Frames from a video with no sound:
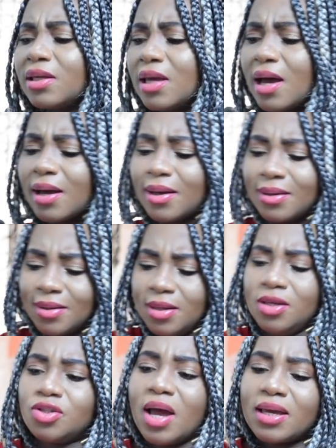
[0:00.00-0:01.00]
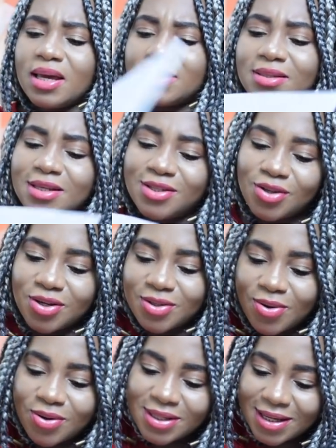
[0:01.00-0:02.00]
Yeah, so I guess this
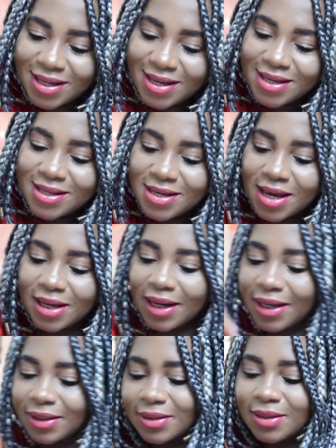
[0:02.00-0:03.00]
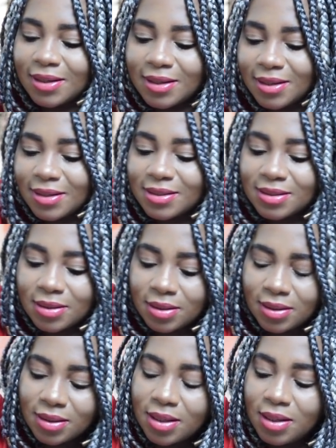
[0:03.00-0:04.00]
just goes in here like this,
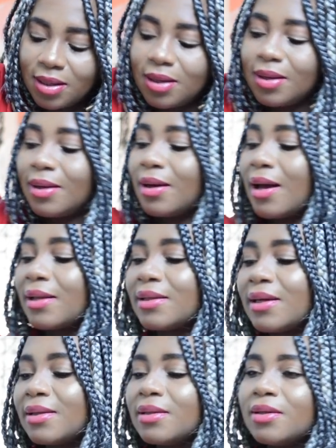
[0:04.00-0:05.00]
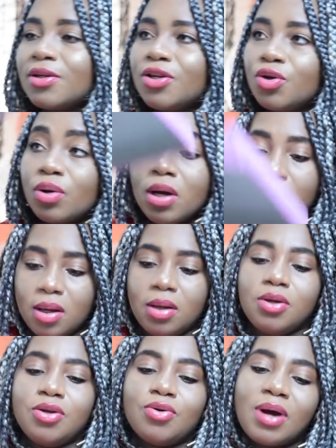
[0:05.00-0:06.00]
and then you
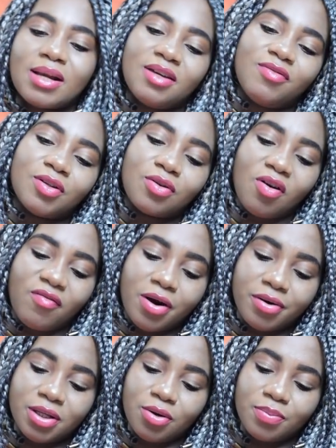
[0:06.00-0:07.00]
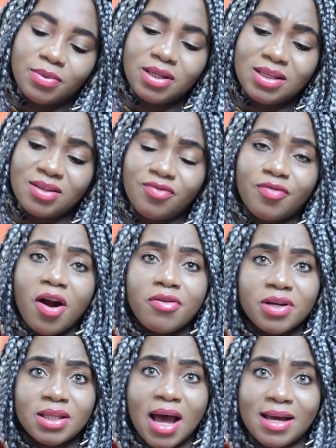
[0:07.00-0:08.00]
can even cover it up. This is
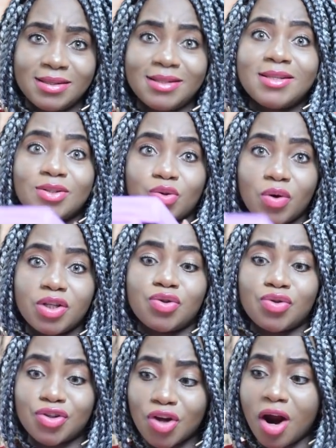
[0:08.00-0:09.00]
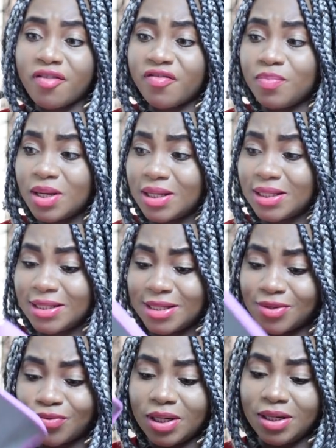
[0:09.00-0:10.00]
very nice. This is going to serve me. This
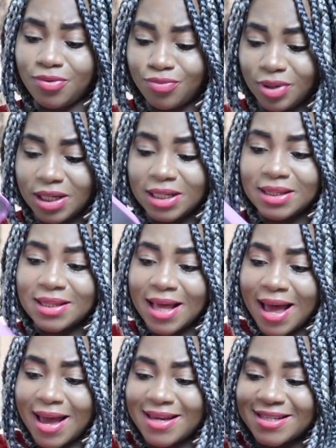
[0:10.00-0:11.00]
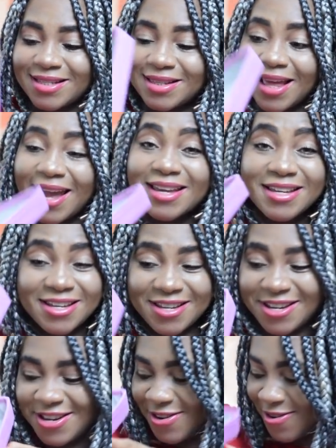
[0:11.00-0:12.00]
is really nice. Thank
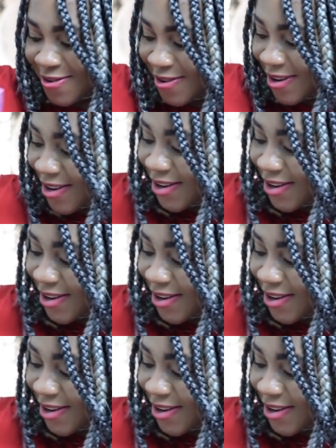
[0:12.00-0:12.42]
you.